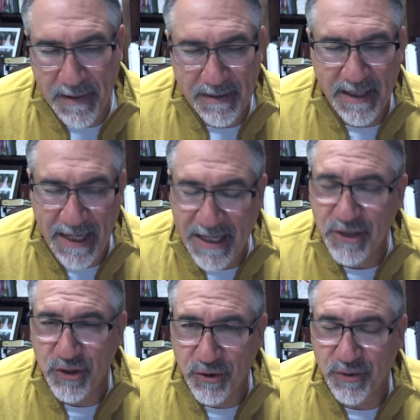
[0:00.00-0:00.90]
the
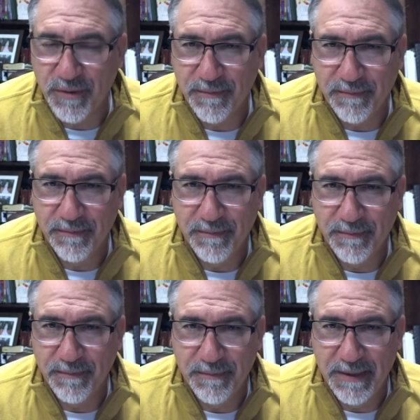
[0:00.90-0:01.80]
answer
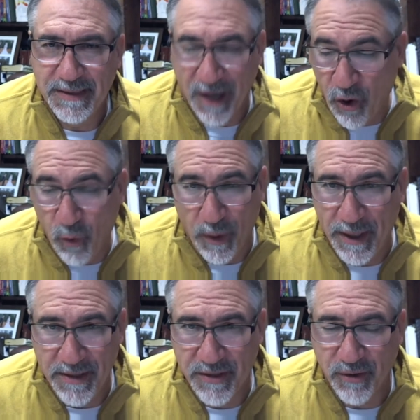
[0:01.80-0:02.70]
is
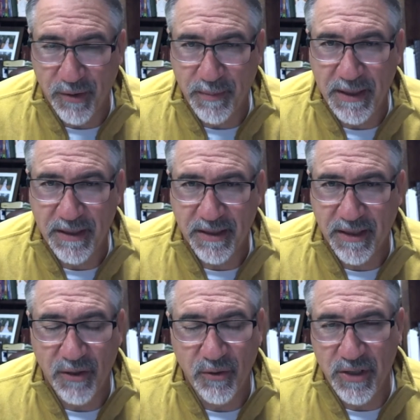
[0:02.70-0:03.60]
always going to be to
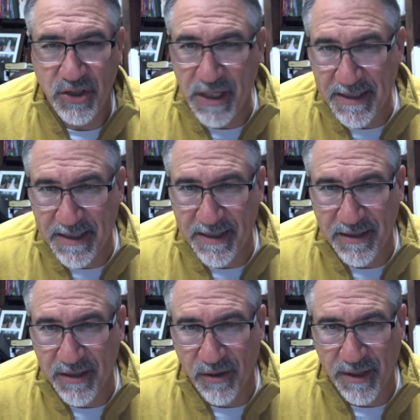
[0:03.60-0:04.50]
go to Jesus
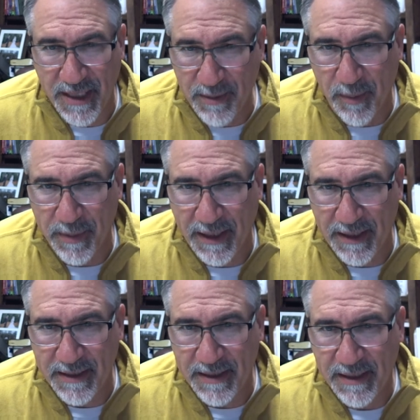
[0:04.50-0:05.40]
and talk to Him
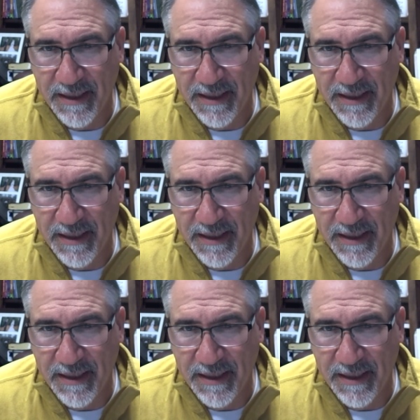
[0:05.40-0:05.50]
about it.